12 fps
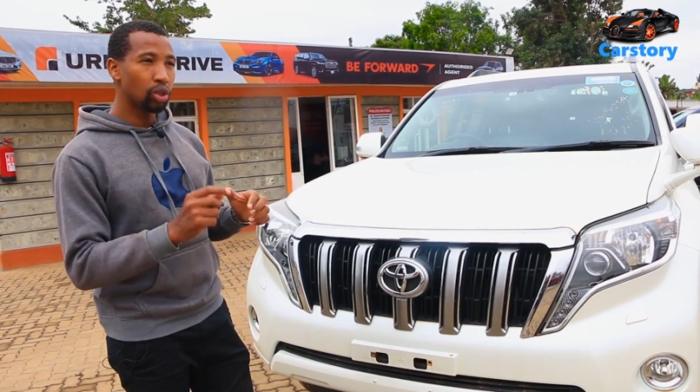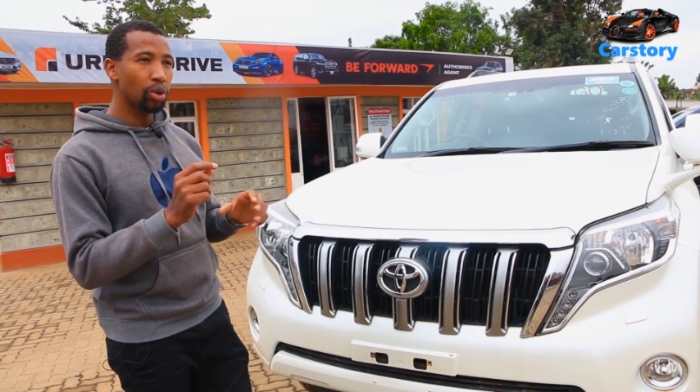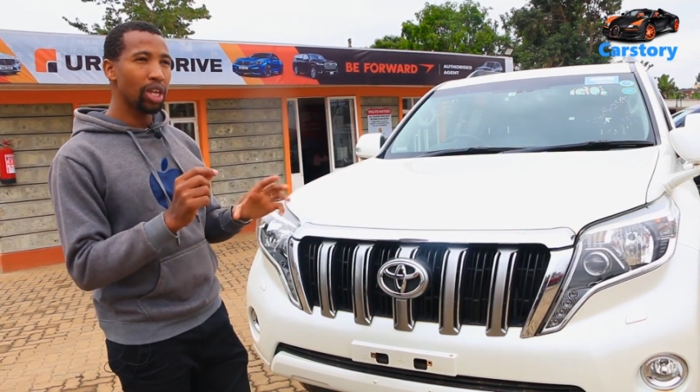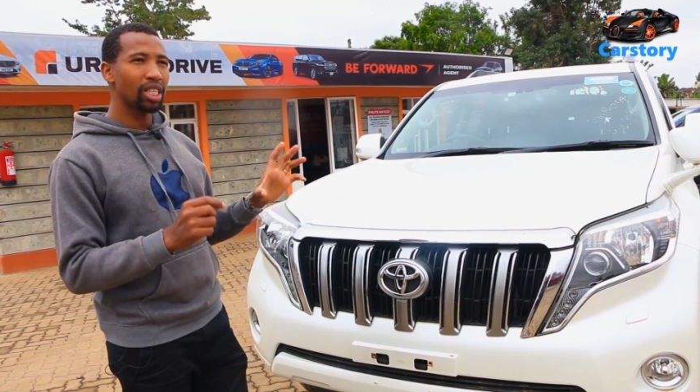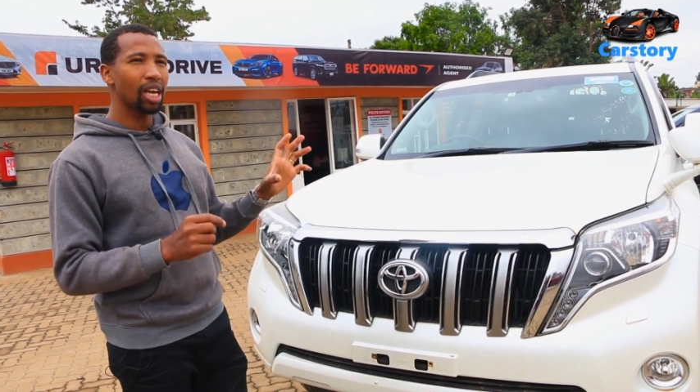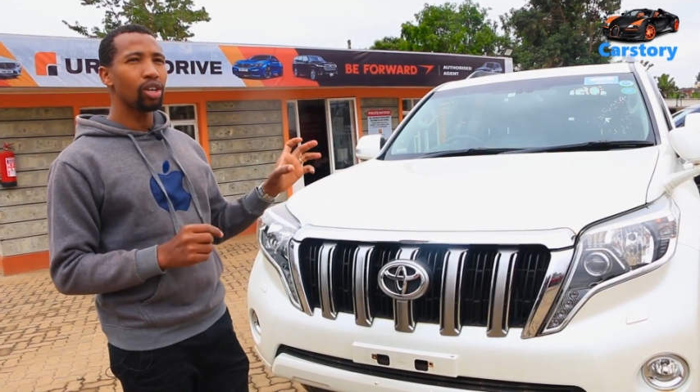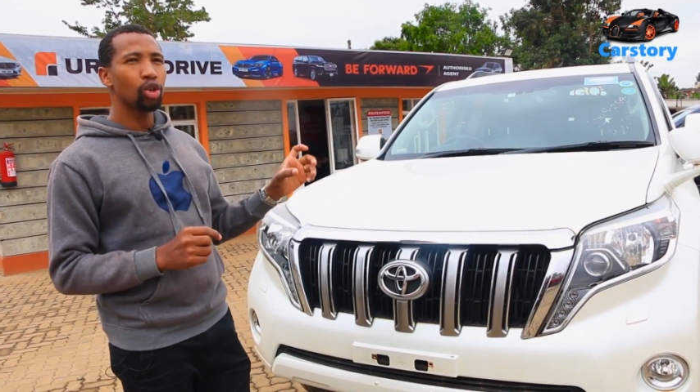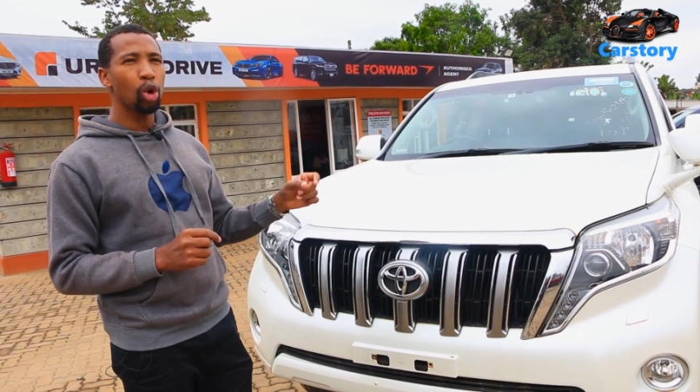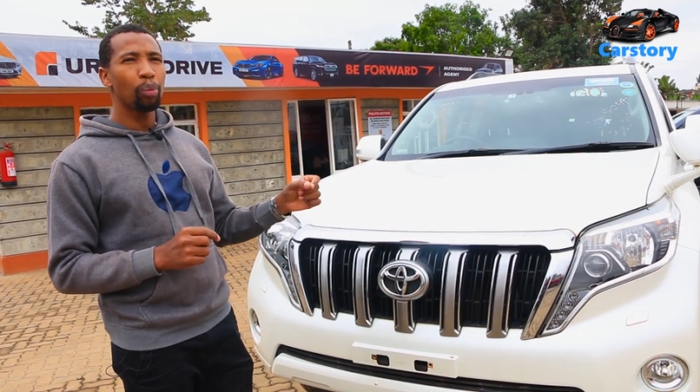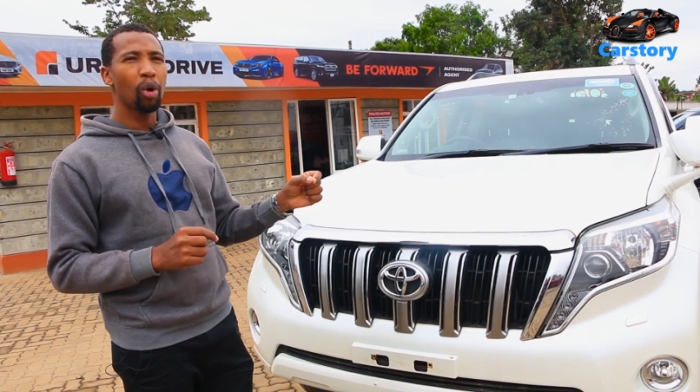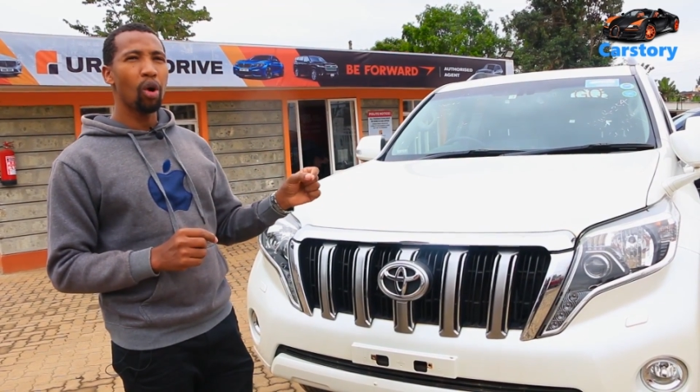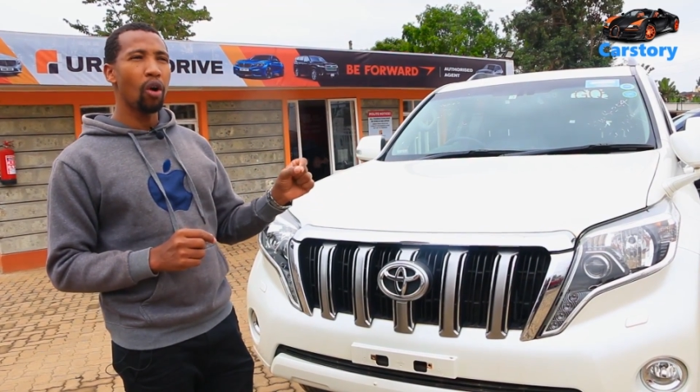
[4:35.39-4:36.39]
So there is a
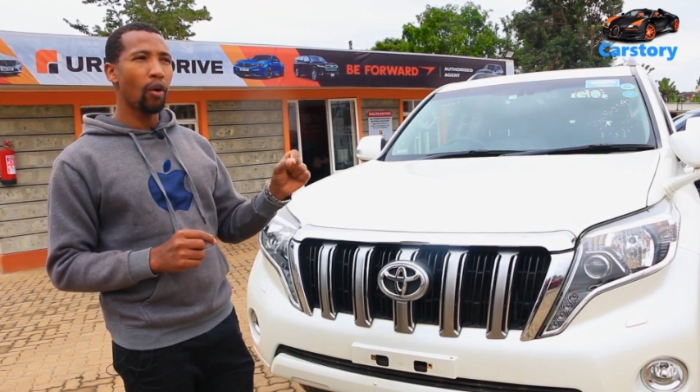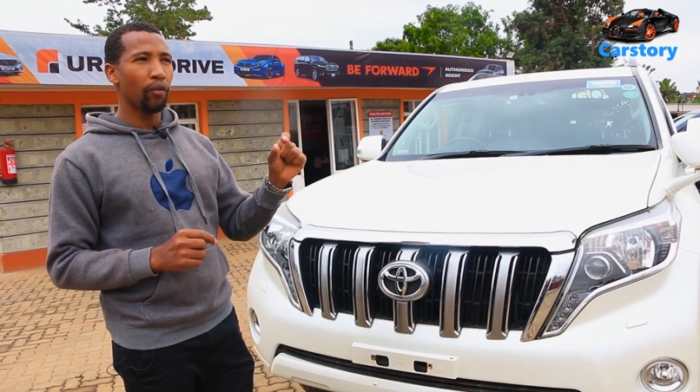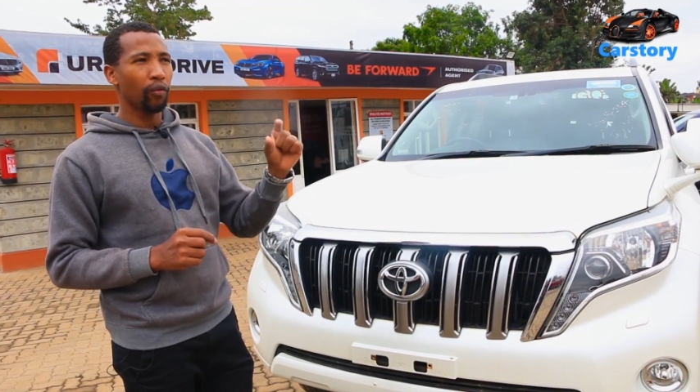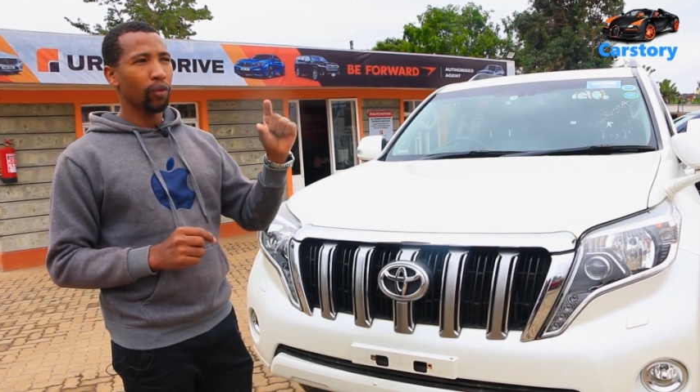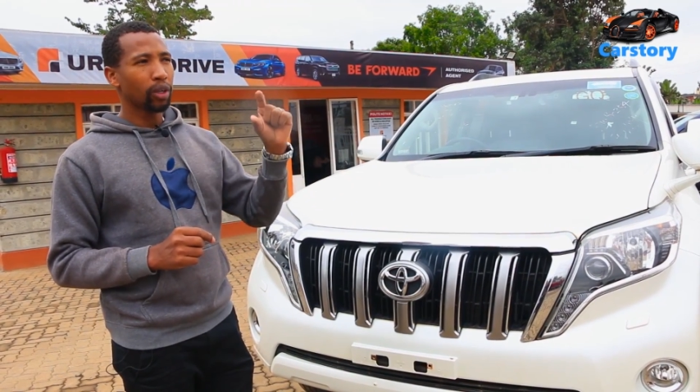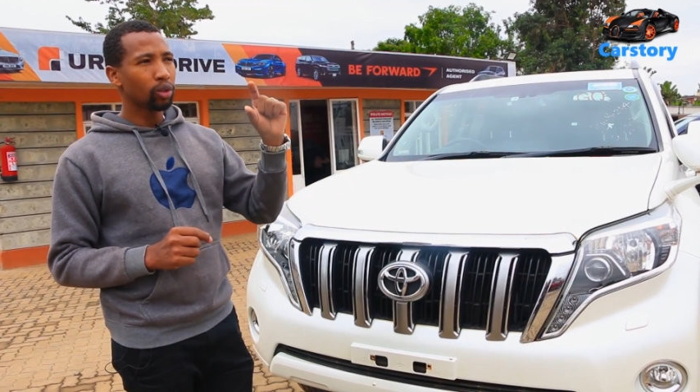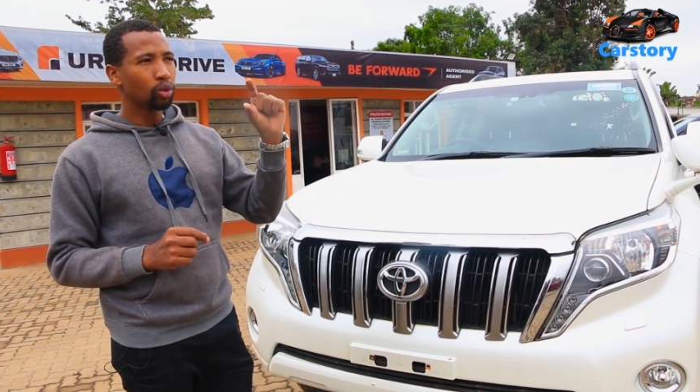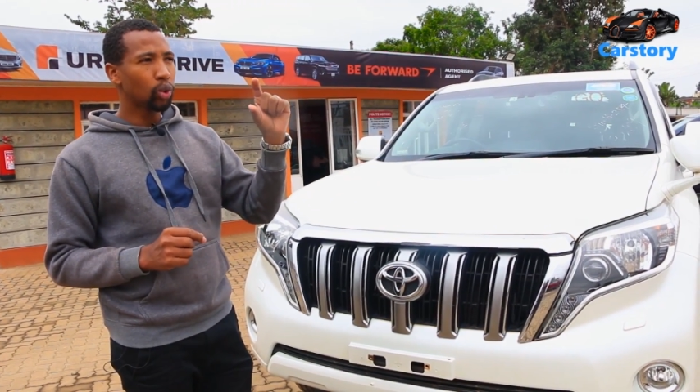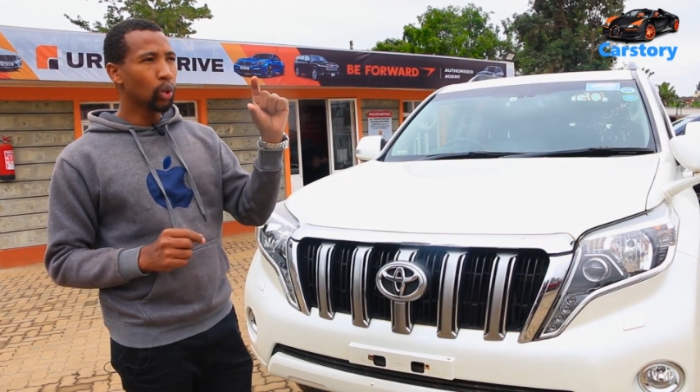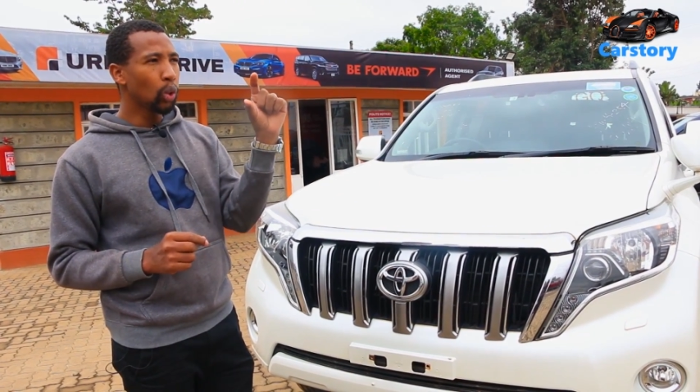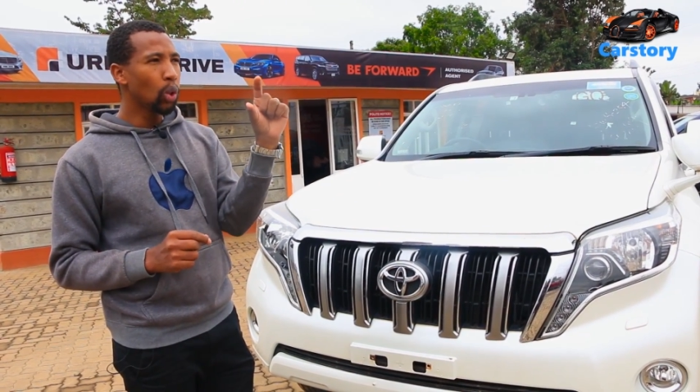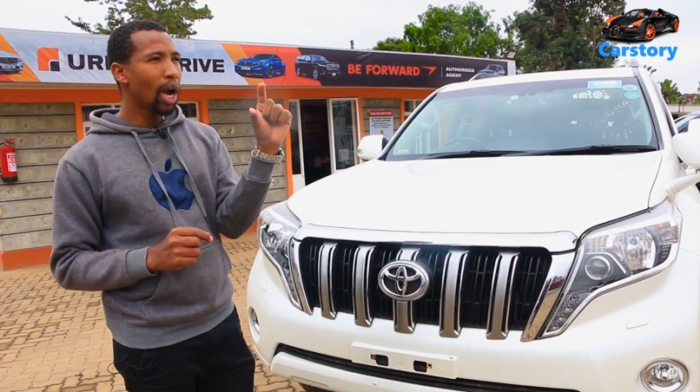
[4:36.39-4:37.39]
drop of
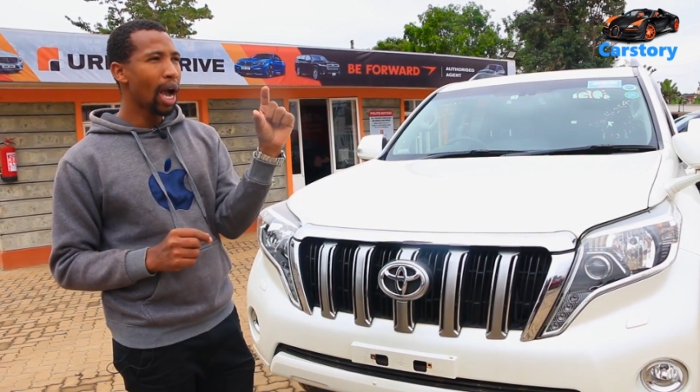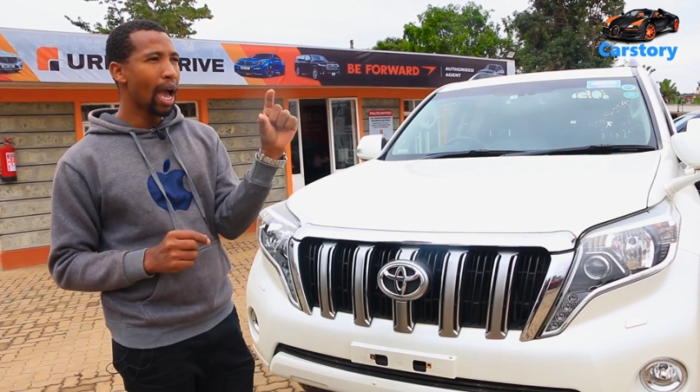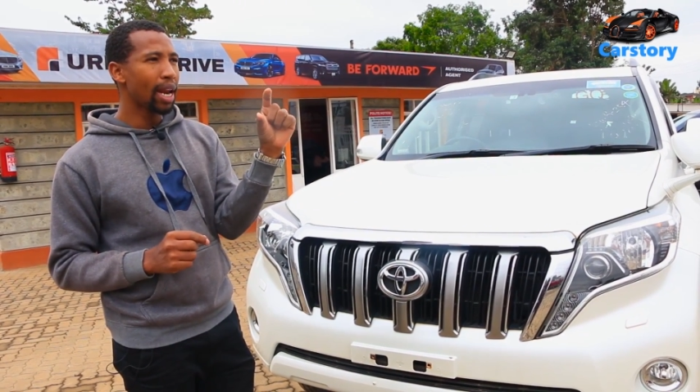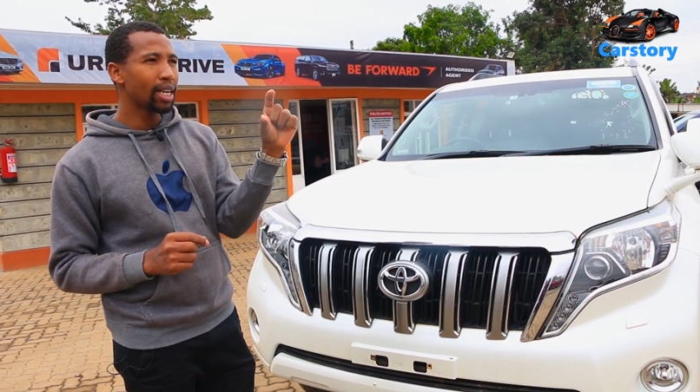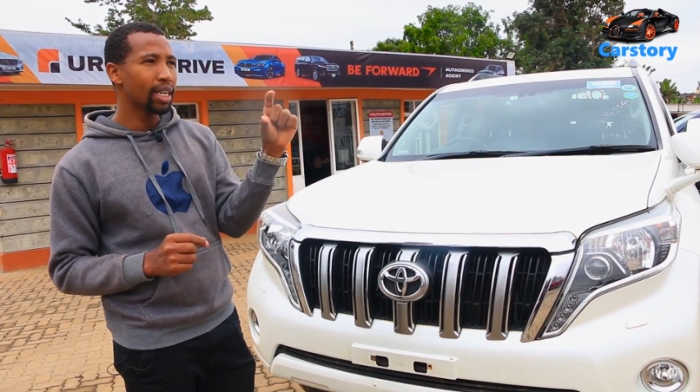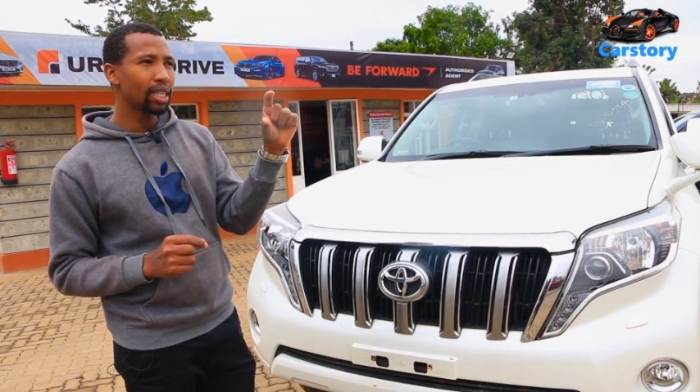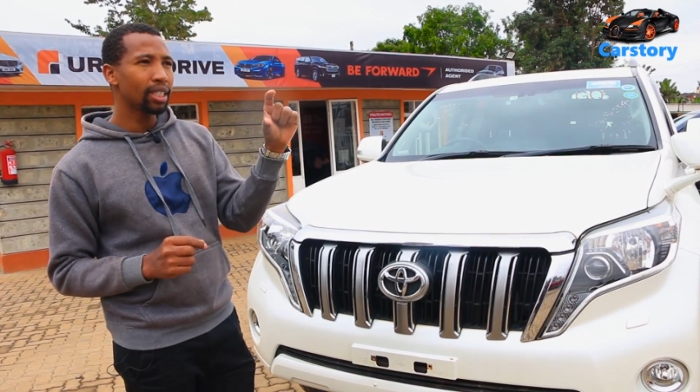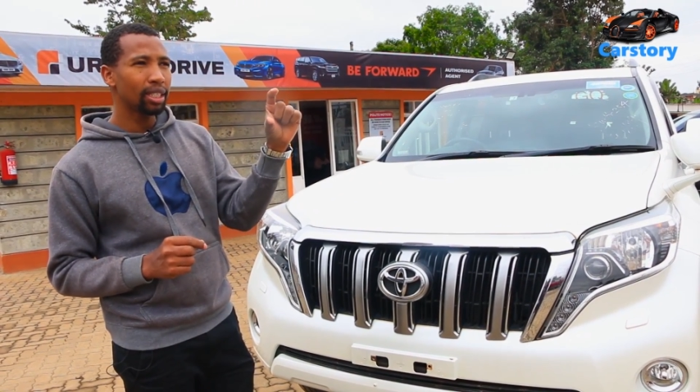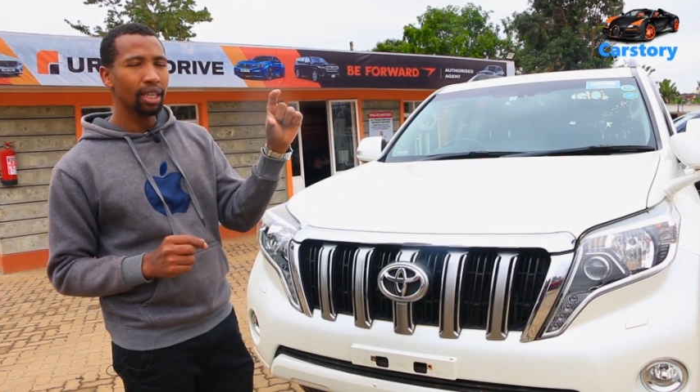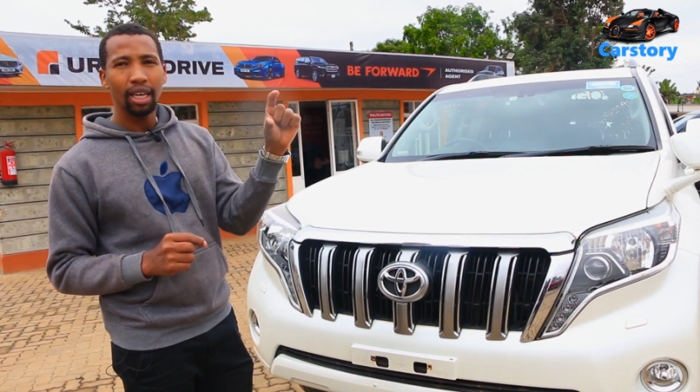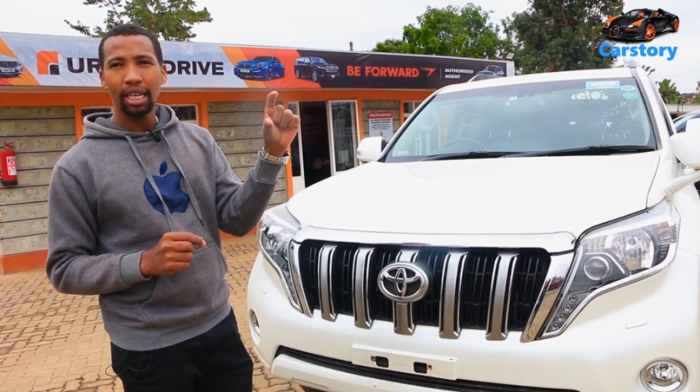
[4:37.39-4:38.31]
200